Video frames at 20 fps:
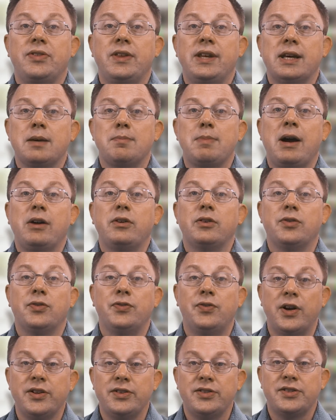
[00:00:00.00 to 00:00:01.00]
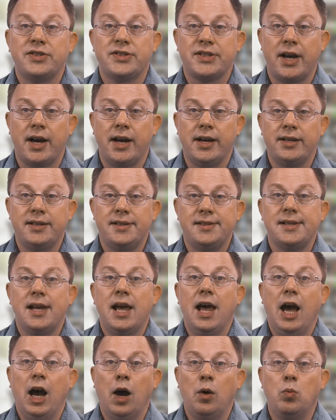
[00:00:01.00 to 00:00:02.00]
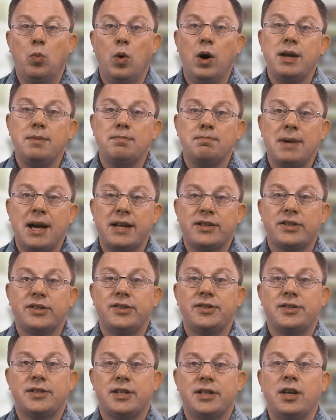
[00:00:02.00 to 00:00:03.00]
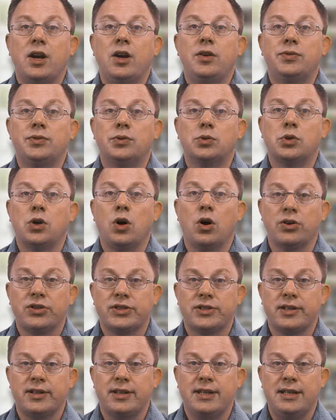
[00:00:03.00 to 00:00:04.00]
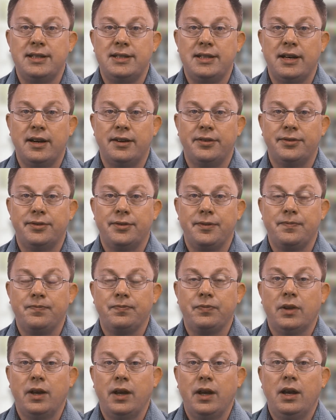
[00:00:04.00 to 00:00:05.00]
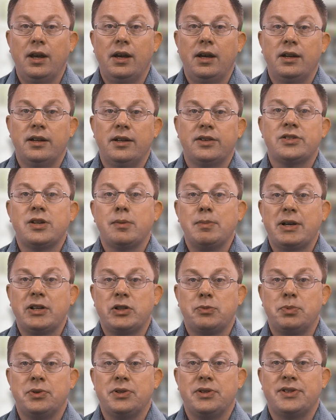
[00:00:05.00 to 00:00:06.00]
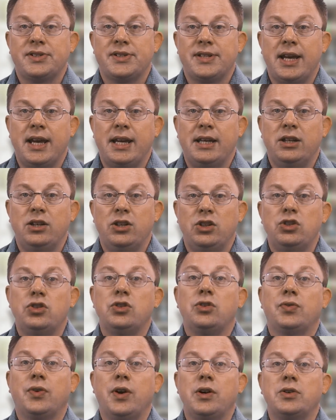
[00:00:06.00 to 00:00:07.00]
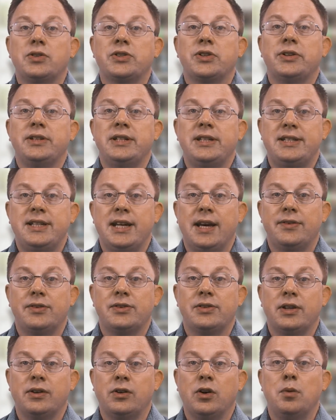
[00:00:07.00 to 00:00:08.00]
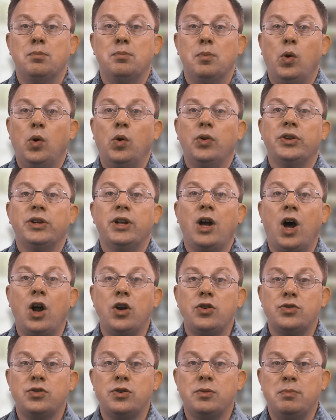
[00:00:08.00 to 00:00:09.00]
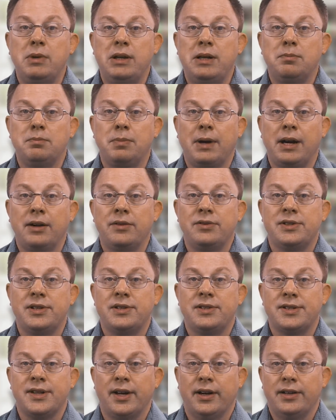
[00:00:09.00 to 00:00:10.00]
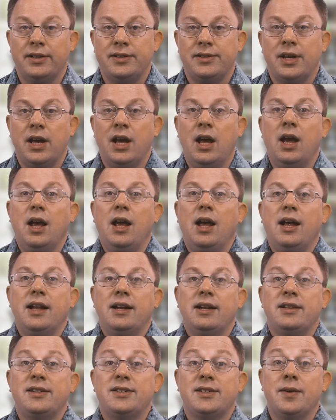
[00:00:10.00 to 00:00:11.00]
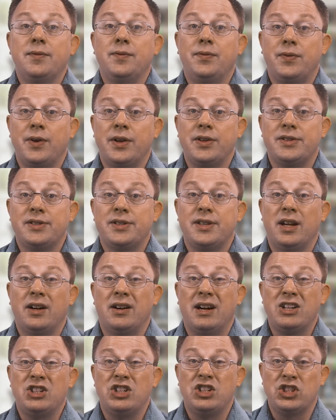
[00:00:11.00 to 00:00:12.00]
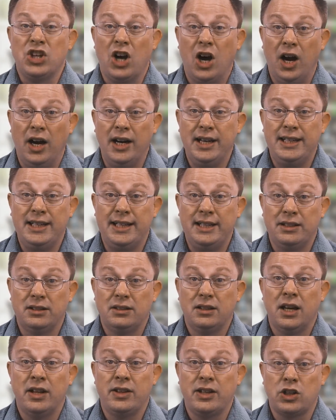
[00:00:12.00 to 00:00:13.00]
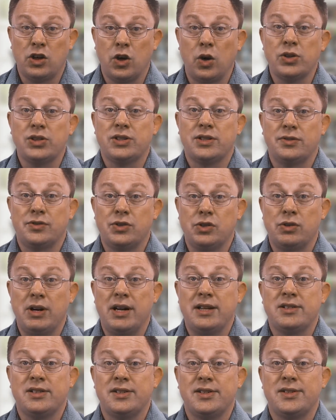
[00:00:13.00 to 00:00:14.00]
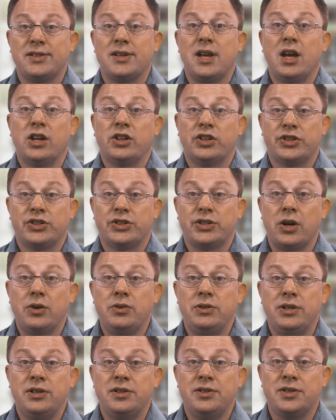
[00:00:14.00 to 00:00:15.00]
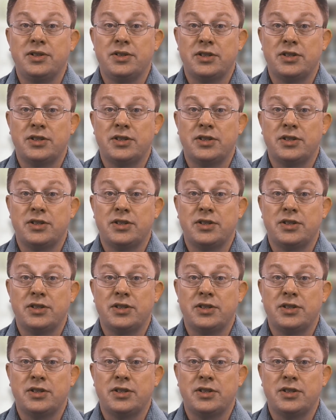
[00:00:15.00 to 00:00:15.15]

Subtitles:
think about fund size and why it matters to the overall cost of the ETF. Now, some experts say you should focus on ETFs that have got more than £100 million in size. And there's some funds that are actually tiny, and the cost of directors, custodians